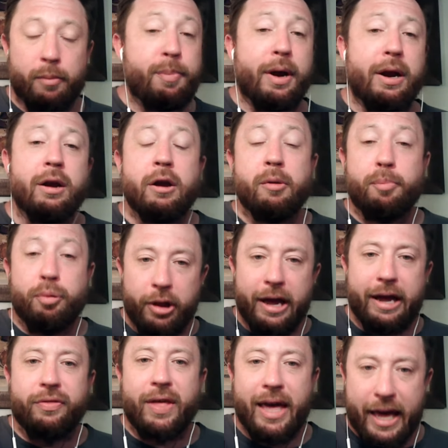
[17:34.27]
But
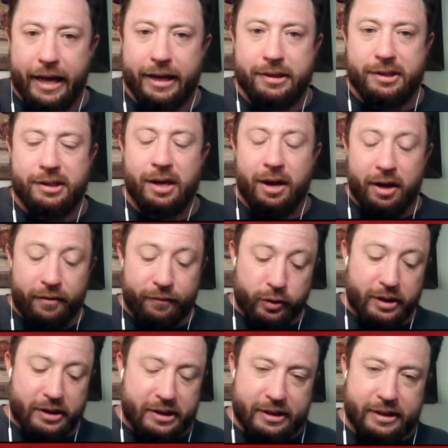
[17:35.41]
playing the hits for the
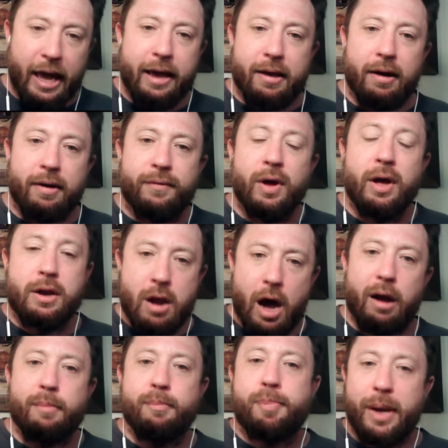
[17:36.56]
sake of
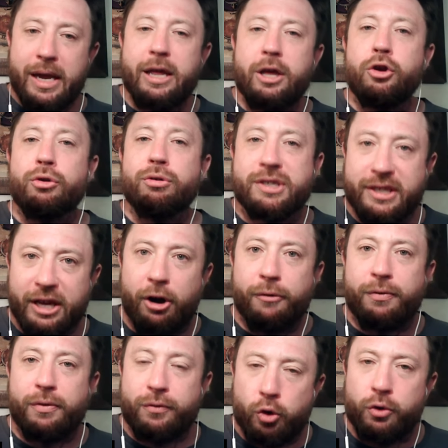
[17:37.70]
not beating yourself
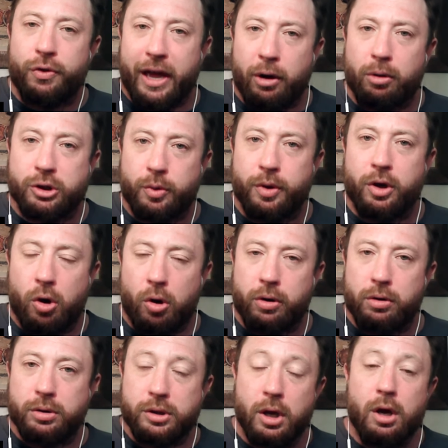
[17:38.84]
if you're the Arizona
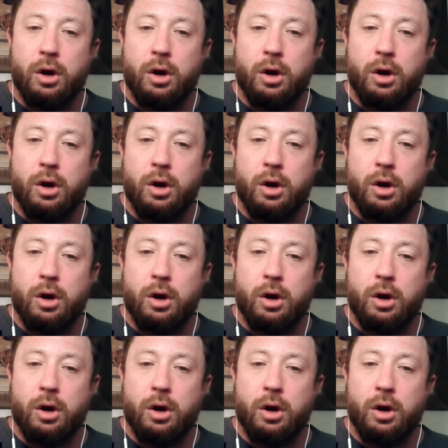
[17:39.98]
Cardinals.